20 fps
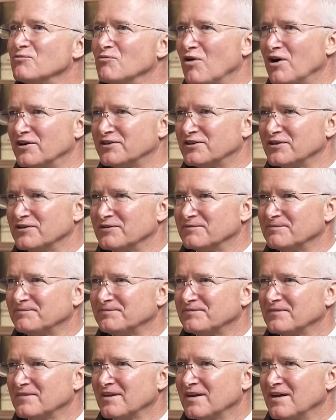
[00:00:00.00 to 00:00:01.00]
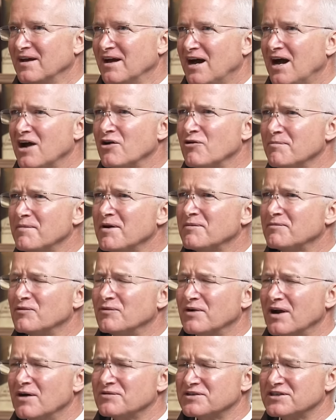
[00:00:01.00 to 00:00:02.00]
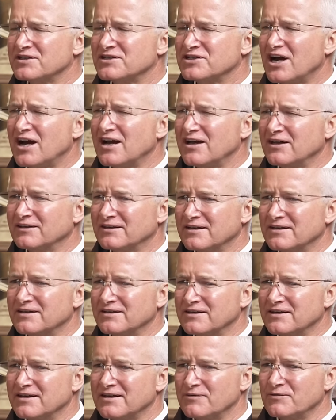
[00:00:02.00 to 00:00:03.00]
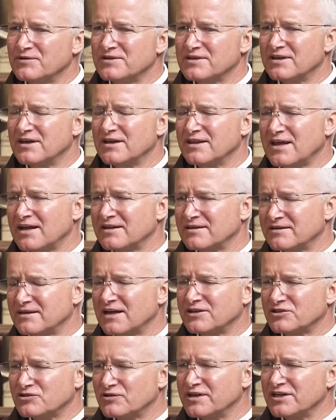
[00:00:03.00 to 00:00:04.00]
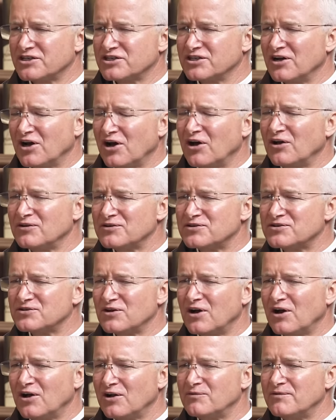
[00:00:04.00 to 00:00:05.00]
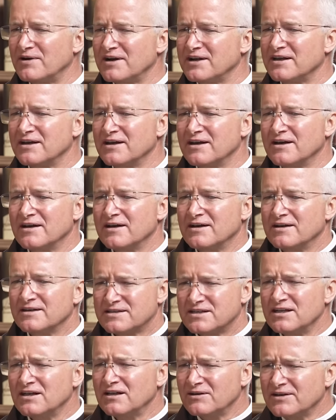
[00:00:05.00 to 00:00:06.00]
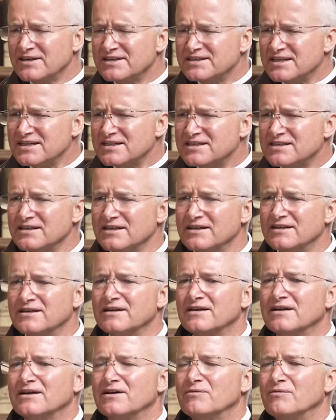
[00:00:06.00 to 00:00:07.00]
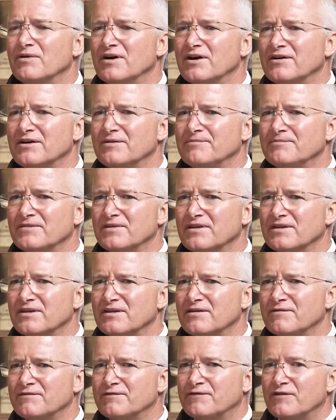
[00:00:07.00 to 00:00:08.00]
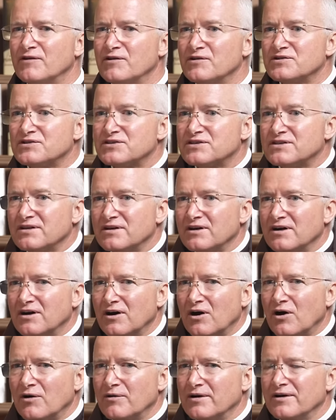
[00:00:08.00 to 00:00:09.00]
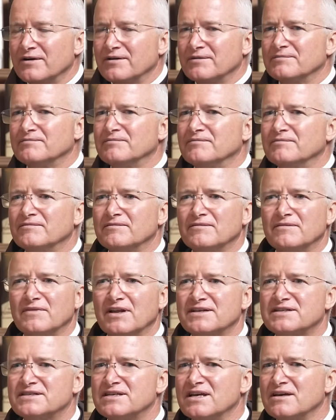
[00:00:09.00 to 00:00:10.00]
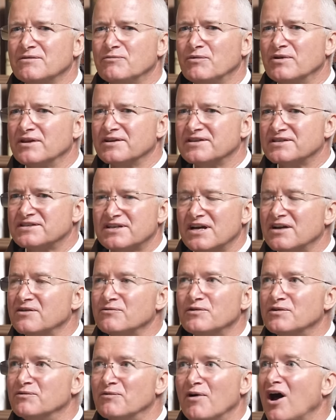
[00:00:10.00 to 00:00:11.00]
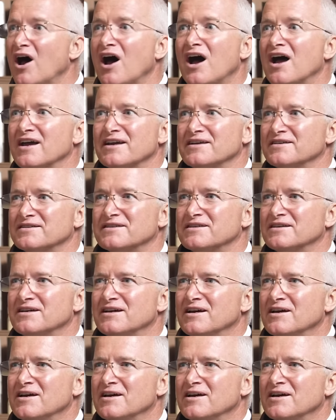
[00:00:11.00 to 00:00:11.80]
water. I remember when I was a child, it was that tradition also already still existed where the first, let's say when the sun would rise,